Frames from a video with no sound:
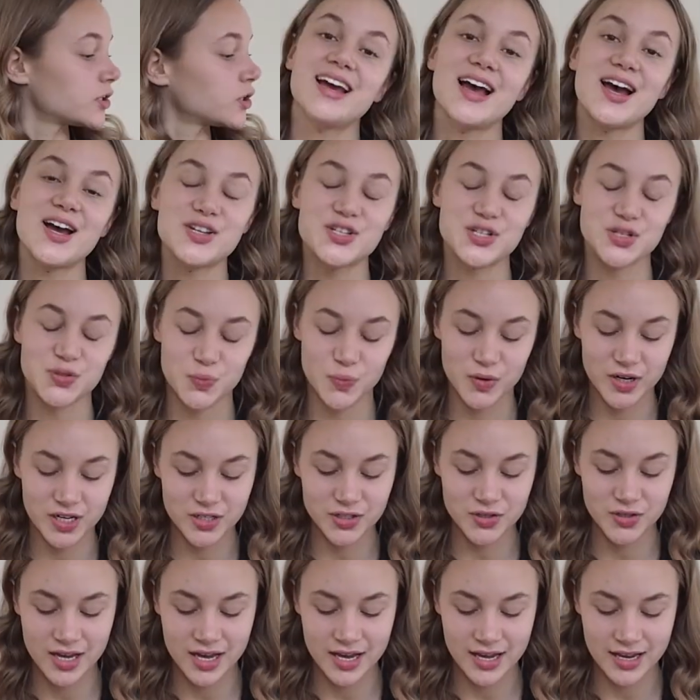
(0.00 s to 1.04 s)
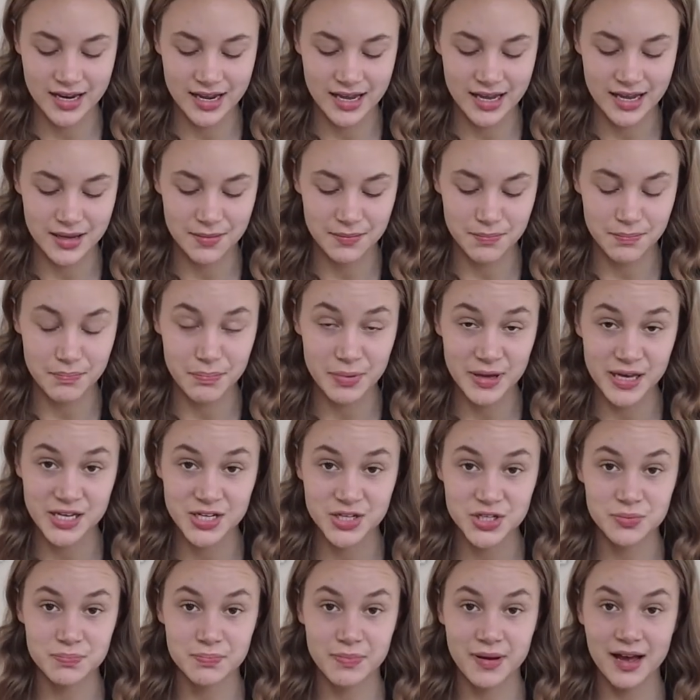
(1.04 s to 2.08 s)
I just wanted to add a
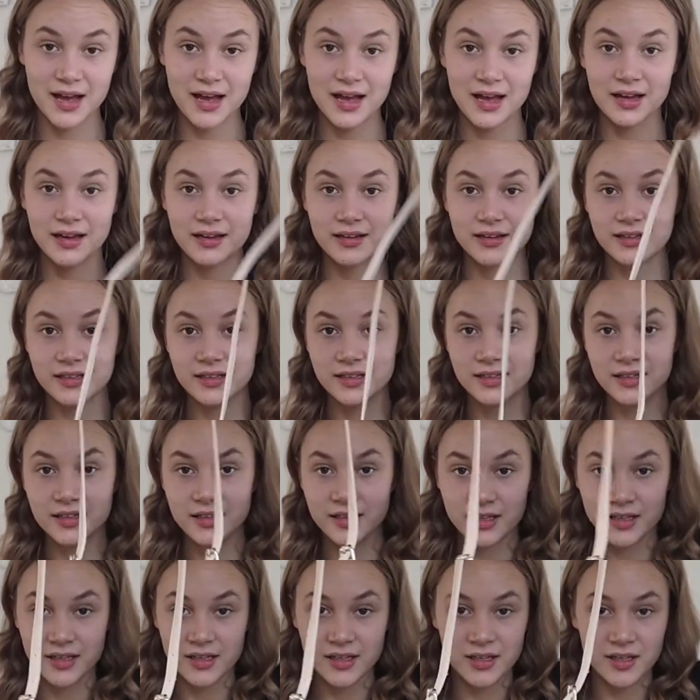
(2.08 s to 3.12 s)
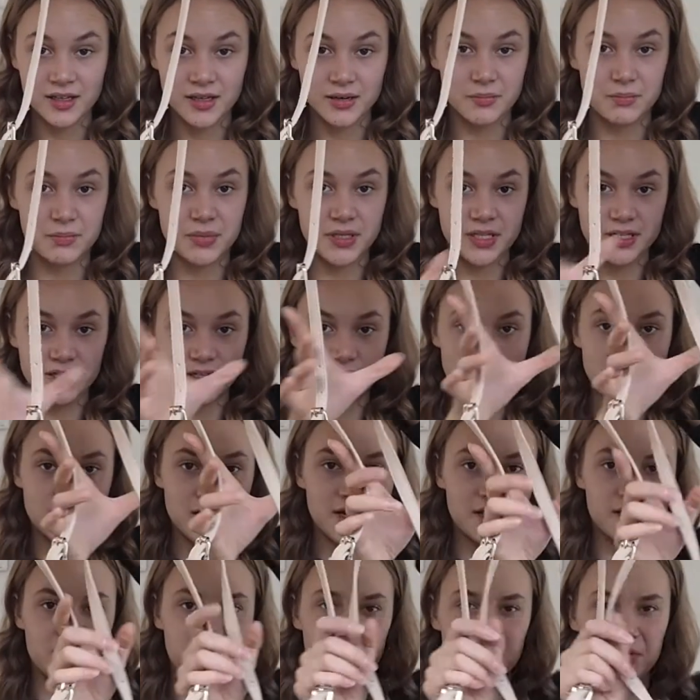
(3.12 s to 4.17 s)
beige bag because
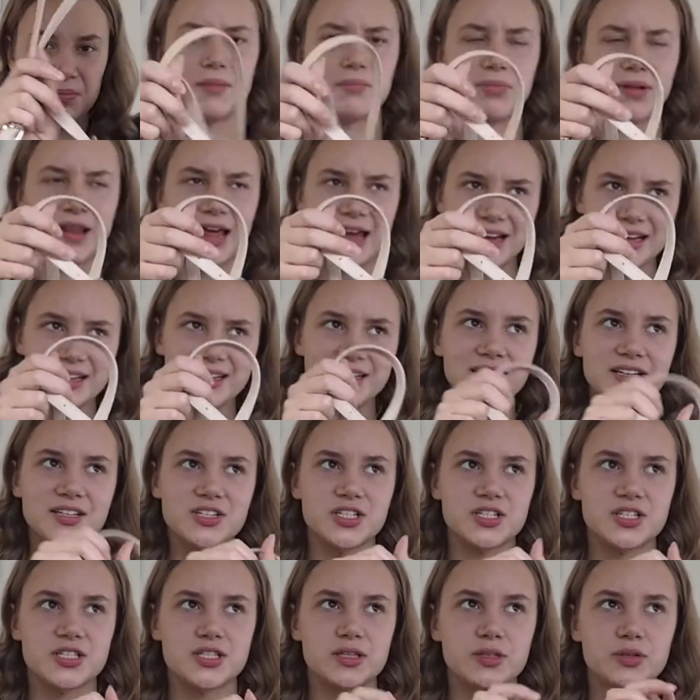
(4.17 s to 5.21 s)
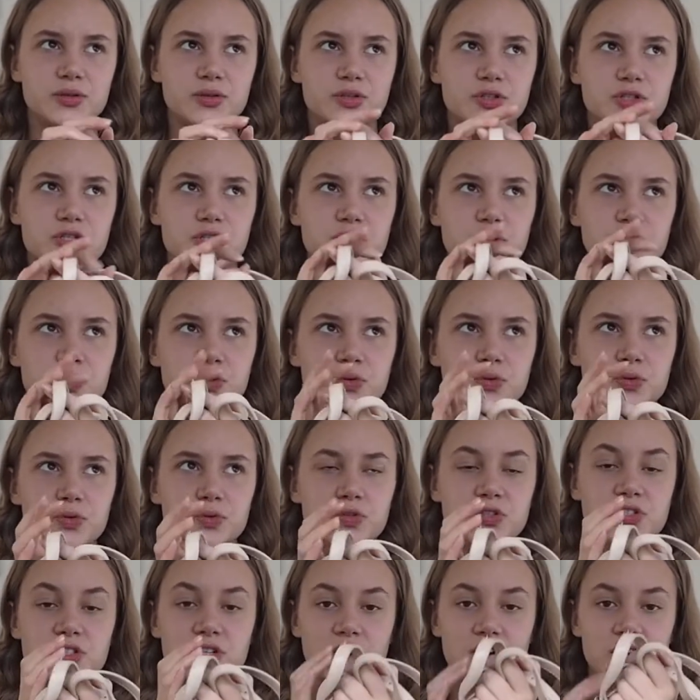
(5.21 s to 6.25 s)
I thought black just looked too
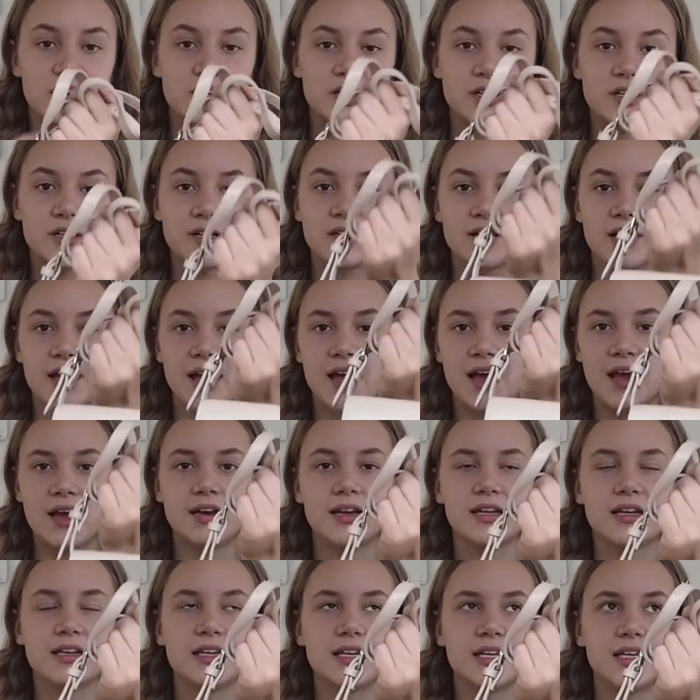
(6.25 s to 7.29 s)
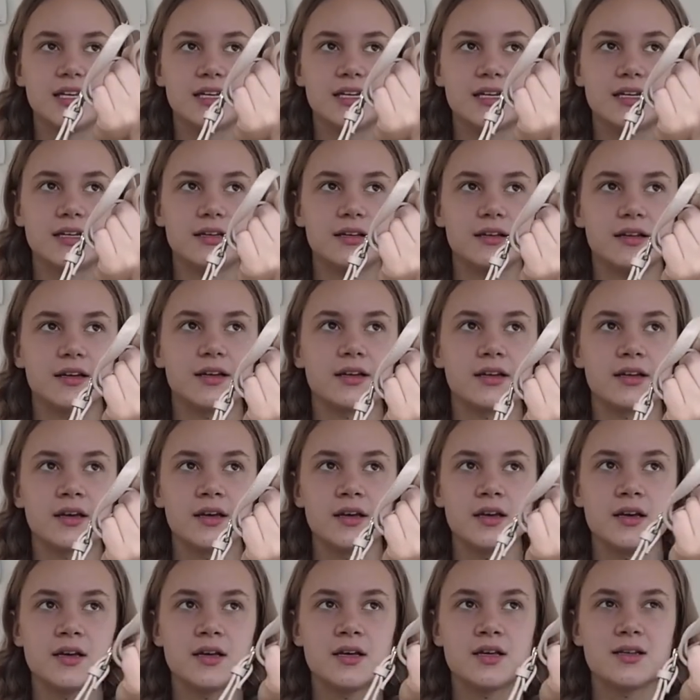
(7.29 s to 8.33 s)
dark and it needed like
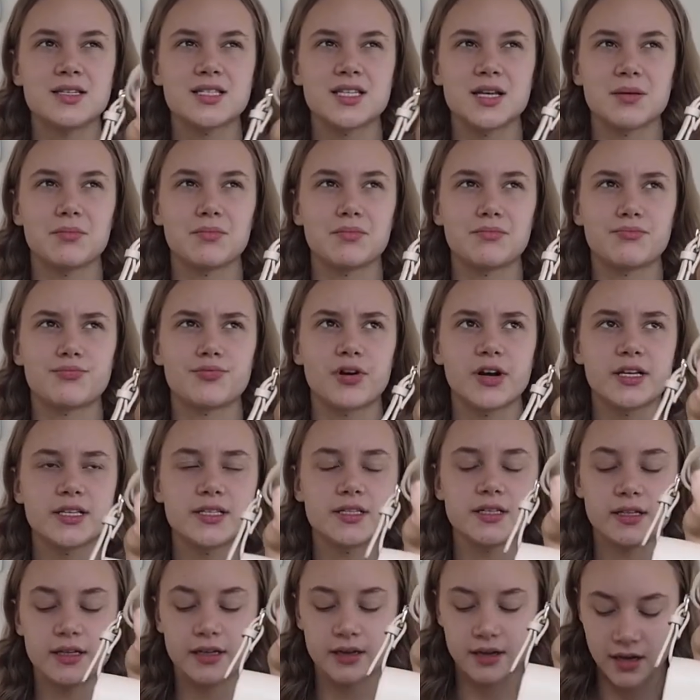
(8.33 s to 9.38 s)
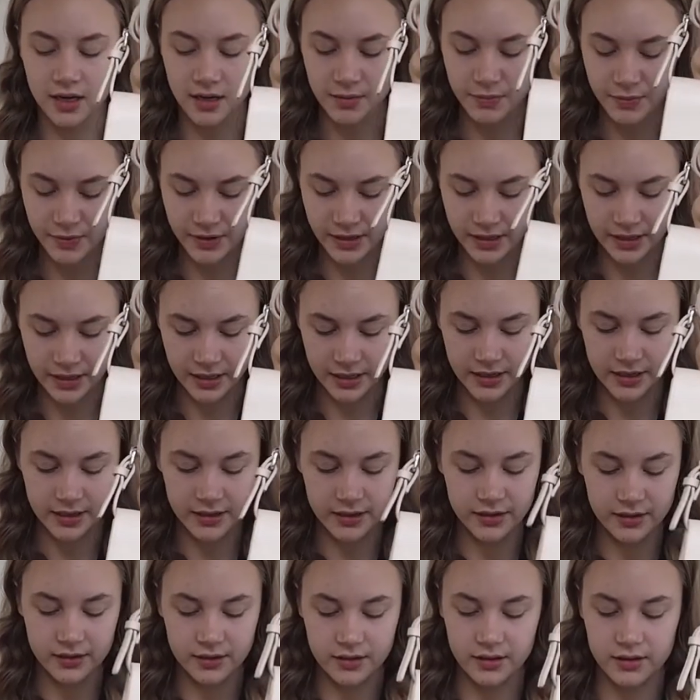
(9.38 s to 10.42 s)
some brightening up,
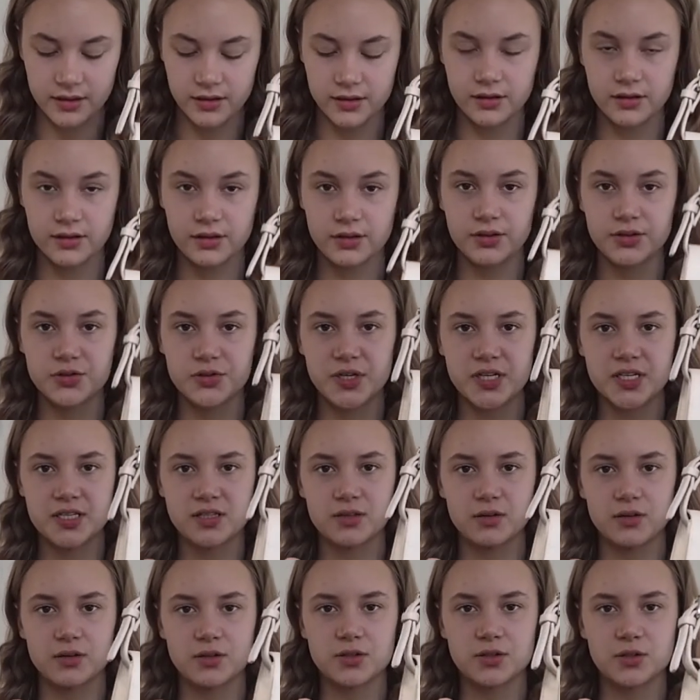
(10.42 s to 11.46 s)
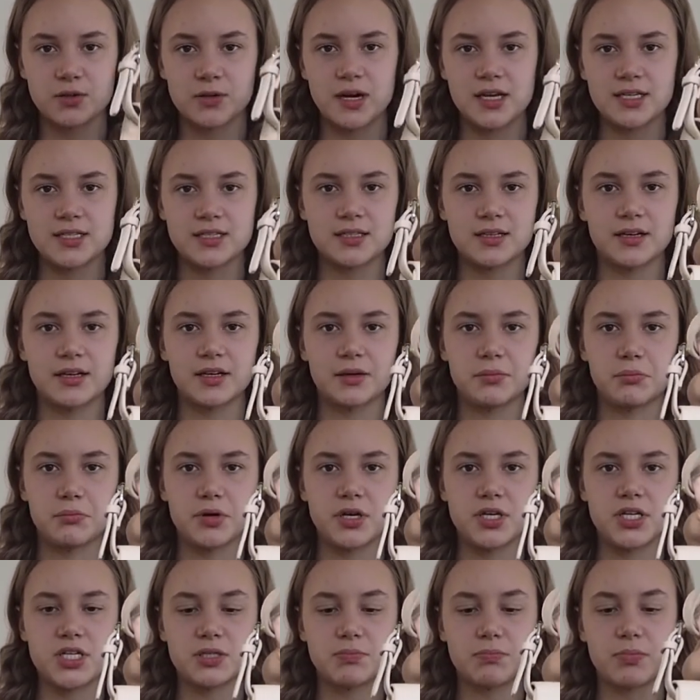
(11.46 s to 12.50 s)
and the dress also has like
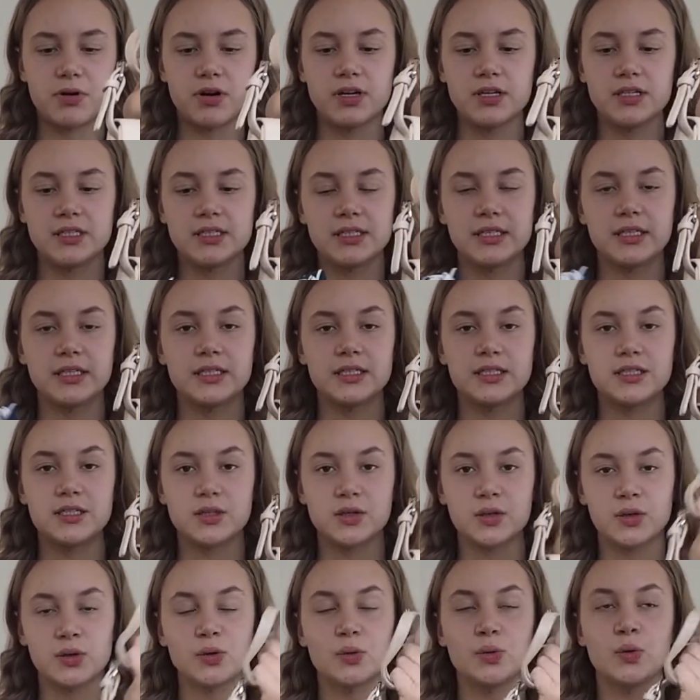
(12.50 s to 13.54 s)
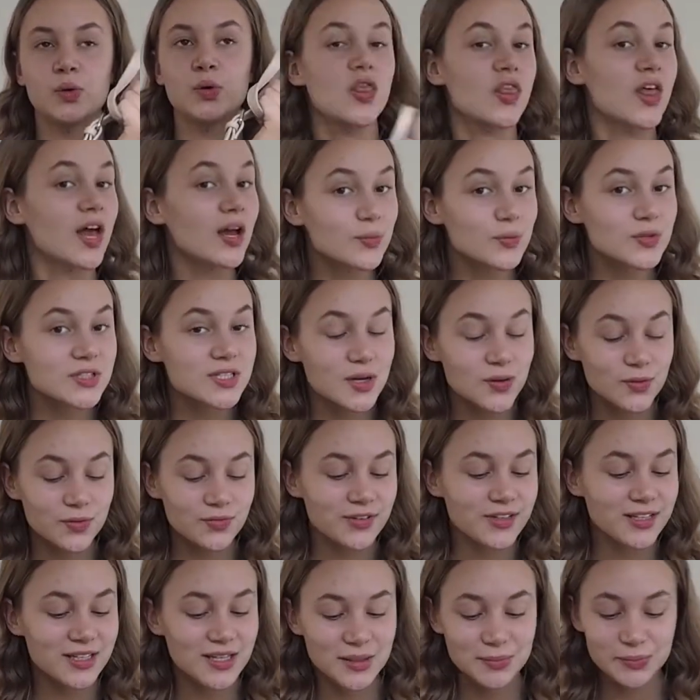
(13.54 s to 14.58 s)
beige parts in it. So that was
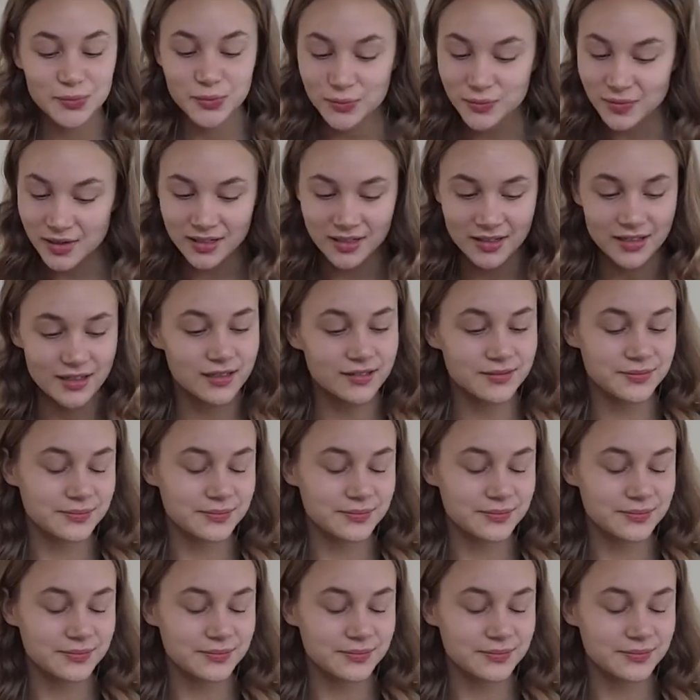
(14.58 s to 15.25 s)
outfit number one.